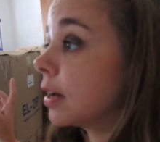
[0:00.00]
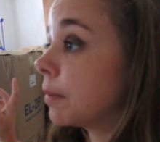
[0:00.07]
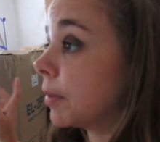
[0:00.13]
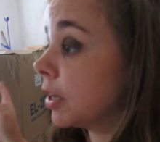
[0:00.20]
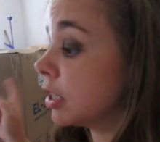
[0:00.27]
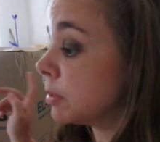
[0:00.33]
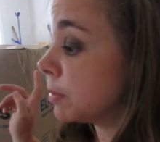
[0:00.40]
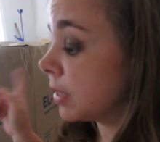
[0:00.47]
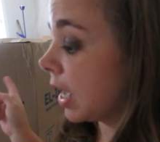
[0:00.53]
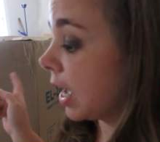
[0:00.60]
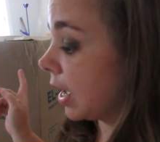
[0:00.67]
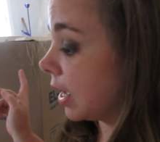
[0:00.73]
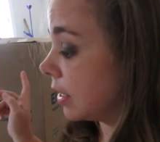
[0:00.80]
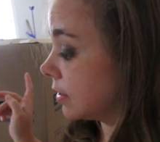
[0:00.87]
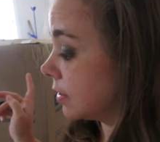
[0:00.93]
My husband
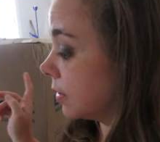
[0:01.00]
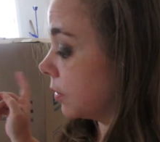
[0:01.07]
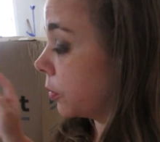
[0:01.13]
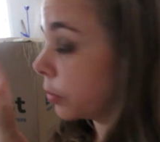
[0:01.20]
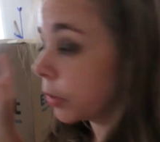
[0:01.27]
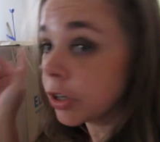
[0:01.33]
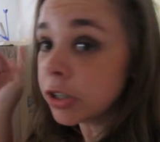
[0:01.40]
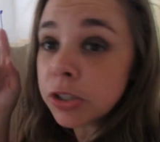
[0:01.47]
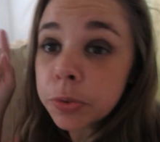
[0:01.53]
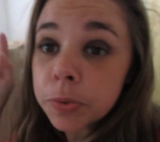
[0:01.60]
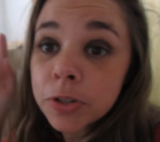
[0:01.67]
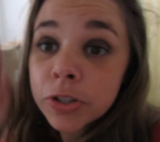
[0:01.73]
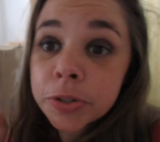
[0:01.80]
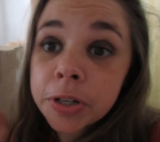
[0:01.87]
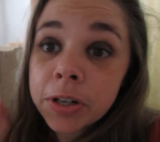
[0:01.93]
has one
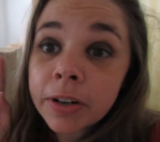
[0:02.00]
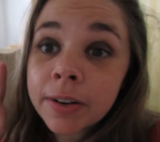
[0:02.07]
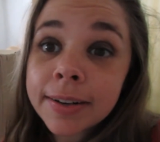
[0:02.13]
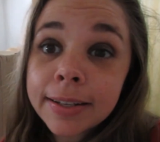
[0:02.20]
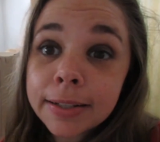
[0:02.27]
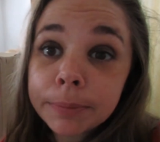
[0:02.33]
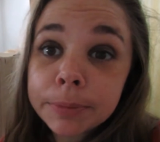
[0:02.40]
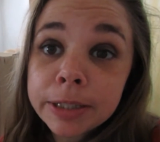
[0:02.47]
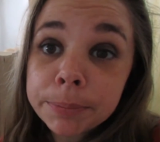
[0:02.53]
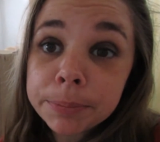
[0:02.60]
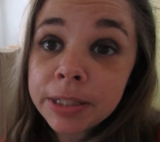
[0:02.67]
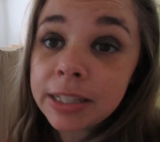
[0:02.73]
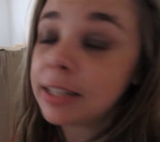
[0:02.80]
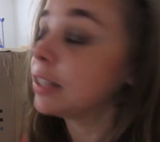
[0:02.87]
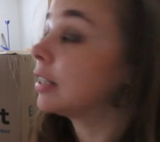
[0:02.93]
storage unit already completely